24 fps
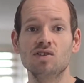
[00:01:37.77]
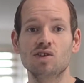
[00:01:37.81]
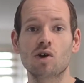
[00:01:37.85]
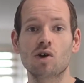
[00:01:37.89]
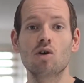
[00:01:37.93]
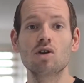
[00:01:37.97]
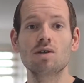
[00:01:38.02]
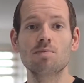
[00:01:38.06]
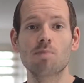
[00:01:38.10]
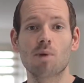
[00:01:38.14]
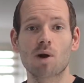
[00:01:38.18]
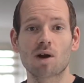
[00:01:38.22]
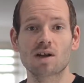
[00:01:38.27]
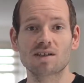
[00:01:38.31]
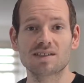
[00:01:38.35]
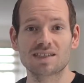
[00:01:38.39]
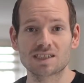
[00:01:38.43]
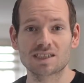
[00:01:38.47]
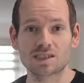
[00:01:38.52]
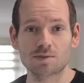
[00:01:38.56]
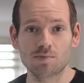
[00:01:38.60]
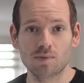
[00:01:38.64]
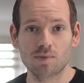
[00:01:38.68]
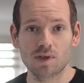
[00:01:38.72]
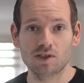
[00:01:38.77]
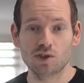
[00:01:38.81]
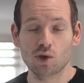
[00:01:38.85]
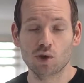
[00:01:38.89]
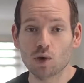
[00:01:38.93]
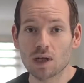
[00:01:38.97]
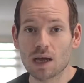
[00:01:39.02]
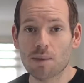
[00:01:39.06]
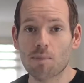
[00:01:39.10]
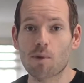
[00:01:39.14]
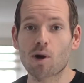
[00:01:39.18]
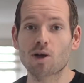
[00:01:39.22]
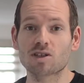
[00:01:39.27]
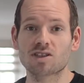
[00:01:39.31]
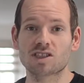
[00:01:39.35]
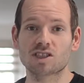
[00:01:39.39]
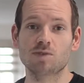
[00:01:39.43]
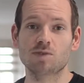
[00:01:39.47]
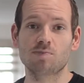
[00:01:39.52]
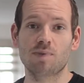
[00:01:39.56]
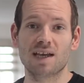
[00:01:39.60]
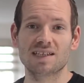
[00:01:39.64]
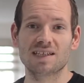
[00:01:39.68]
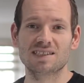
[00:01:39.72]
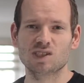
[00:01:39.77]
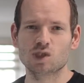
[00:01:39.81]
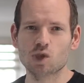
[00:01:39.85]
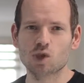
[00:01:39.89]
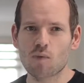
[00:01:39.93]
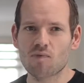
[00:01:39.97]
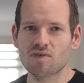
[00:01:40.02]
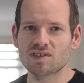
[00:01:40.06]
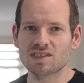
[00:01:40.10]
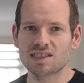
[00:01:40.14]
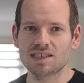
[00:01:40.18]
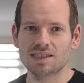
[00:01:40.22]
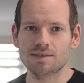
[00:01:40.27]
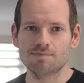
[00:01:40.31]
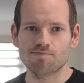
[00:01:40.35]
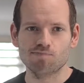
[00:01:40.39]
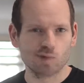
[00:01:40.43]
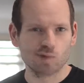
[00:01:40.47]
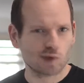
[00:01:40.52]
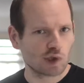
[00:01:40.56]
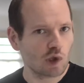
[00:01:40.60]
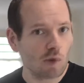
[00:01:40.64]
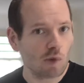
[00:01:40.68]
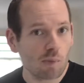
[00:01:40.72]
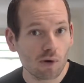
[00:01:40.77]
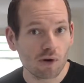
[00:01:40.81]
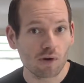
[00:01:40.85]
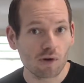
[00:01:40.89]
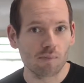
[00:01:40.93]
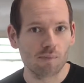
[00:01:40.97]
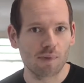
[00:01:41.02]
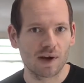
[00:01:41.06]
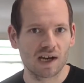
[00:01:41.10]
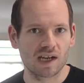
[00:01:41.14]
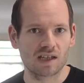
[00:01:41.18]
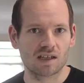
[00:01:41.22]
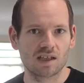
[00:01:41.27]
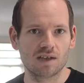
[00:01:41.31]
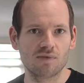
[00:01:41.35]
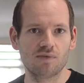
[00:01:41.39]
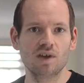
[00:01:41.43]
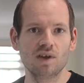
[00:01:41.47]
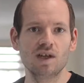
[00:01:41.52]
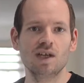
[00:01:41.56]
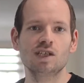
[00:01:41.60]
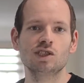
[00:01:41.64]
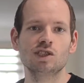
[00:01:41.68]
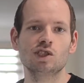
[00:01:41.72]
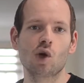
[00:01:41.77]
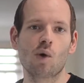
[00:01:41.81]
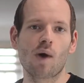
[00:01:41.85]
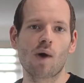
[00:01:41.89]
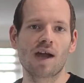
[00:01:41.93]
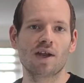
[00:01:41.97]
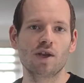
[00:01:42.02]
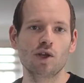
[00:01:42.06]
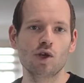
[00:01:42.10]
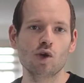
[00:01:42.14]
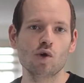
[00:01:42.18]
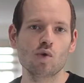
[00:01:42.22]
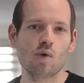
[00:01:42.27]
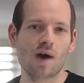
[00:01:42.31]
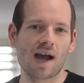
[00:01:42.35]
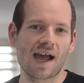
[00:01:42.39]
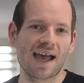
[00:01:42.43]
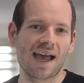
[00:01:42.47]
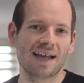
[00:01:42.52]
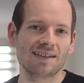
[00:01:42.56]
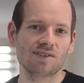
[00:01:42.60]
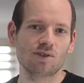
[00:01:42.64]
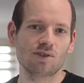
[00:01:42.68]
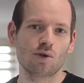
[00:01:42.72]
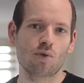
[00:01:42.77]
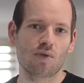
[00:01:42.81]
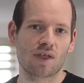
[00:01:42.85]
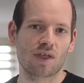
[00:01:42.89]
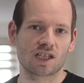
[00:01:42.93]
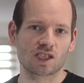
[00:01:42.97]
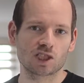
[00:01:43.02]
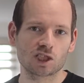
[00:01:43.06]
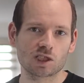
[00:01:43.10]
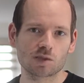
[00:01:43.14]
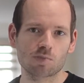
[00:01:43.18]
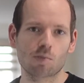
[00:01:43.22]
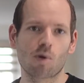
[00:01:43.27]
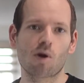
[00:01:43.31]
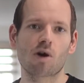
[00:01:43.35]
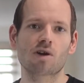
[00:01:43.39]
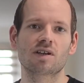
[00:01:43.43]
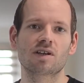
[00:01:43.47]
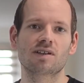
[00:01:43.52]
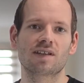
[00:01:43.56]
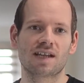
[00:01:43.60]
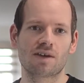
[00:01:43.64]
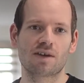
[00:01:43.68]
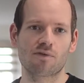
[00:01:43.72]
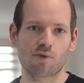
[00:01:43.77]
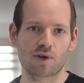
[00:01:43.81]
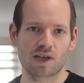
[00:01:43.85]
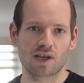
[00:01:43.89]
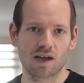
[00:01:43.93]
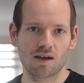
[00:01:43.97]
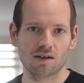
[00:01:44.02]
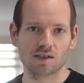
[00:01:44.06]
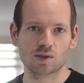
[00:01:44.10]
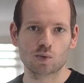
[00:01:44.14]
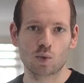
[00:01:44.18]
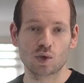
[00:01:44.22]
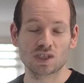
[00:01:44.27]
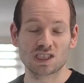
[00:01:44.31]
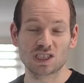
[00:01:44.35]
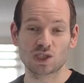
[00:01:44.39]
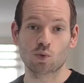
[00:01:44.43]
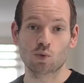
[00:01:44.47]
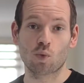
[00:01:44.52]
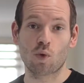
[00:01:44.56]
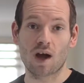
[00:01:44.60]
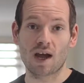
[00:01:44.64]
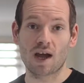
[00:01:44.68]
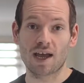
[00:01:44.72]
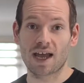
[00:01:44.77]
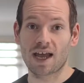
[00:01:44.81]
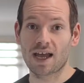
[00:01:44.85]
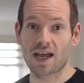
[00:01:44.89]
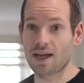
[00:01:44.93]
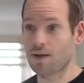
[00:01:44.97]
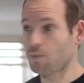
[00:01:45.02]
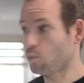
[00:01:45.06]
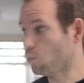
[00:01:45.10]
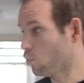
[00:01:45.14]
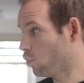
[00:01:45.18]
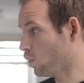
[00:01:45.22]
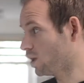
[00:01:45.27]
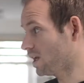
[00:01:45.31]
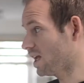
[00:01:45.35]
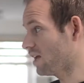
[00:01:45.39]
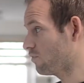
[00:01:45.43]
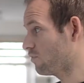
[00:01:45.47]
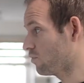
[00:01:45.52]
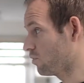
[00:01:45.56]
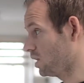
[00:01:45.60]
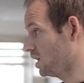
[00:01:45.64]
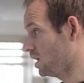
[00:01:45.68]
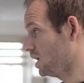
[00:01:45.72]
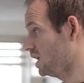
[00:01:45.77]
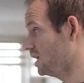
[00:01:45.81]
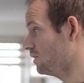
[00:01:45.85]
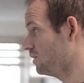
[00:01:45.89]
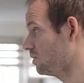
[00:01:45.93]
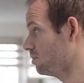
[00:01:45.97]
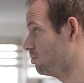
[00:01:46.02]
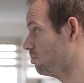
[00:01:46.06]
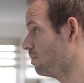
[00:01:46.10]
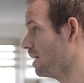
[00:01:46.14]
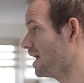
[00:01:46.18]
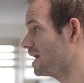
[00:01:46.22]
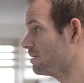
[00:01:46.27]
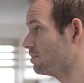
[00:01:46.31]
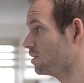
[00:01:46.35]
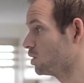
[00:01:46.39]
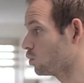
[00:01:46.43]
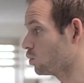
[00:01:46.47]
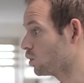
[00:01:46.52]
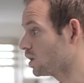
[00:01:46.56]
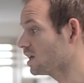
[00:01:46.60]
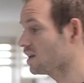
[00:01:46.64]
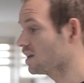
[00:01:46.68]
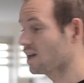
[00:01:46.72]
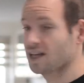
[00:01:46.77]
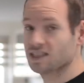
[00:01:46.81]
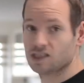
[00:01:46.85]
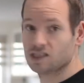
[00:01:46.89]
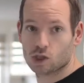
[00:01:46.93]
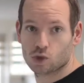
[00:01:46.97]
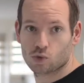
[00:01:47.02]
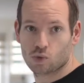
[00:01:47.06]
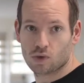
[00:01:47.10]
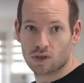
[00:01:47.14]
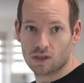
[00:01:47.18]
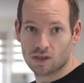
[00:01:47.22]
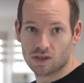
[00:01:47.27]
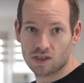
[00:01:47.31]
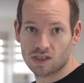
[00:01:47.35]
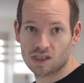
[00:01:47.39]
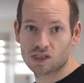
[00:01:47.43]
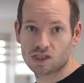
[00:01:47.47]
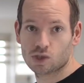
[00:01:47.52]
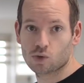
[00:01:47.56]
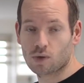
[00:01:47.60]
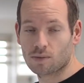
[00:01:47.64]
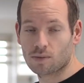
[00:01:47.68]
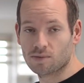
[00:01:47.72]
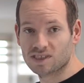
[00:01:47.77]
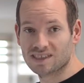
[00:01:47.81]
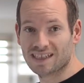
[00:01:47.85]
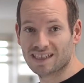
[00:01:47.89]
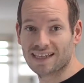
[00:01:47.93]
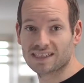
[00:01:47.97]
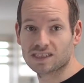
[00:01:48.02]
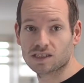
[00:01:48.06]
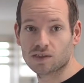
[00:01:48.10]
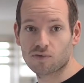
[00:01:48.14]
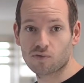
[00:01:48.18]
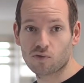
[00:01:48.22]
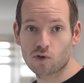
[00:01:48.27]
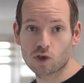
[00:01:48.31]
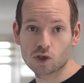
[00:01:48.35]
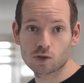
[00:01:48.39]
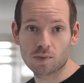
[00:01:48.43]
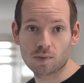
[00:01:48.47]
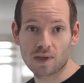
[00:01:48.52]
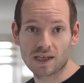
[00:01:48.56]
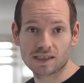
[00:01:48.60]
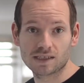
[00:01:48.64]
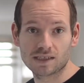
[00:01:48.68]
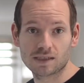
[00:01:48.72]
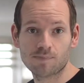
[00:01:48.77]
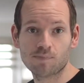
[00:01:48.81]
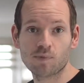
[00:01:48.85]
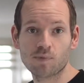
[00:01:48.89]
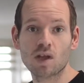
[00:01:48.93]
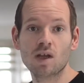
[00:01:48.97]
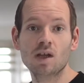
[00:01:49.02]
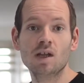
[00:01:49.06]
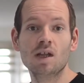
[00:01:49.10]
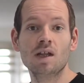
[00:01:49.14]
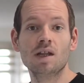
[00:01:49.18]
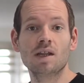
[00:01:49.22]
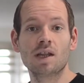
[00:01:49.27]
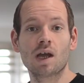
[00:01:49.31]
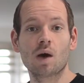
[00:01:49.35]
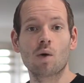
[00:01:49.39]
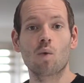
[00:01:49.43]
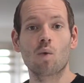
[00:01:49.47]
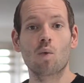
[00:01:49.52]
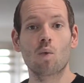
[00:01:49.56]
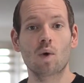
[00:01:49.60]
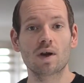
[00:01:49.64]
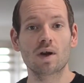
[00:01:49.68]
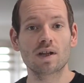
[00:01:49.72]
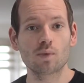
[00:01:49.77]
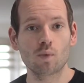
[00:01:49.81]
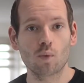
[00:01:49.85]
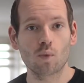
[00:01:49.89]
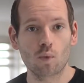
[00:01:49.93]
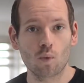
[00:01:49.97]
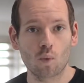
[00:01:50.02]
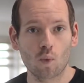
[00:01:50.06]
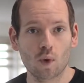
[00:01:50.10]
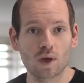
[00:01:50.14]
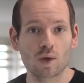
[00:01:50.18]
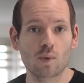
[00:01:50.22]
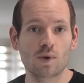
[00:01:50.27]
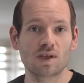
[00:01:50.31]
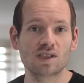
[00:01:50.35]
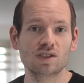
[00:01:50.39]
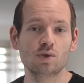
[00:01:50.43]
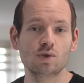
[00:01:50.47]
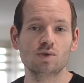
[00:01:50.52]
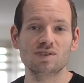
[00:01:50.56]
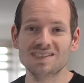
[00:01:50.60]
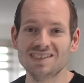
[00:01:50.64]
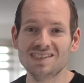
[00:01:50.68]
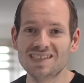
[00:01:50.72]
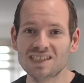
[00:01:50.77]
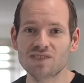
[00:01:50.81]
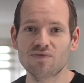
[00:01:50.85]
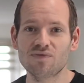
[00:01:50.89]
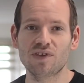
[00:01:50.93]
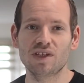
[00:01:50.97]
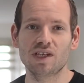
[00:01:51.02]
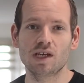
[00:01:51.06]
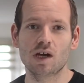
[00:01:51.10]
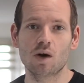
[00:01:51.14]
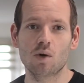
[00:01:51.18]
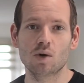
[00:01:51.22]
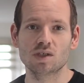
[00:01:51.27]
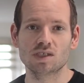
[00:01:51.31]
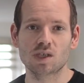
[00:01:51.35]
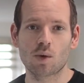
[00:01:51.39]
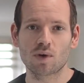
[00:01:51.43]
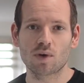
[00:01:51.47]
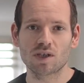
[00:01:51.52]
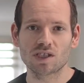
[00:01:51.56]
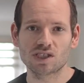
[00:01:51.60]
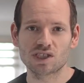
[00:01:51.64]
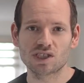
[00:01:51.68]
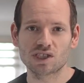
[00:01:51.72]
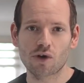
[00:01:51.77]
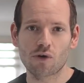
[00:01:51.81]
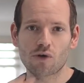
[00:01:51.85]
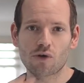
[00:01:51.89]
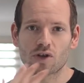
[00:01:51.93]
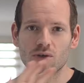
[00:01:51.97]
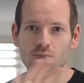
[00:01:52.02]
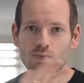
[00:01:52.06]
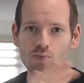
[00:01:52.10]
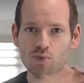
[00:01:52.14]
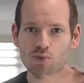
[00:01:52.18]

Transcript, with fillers: the only marketing, the online marketing space is obviously super competitive, so I knew I had to do things smarter than everybody else, which is why whatever even made me realize these three, these three mistakes in the first place. Now, what I, what I want to do in this video is I want to show you the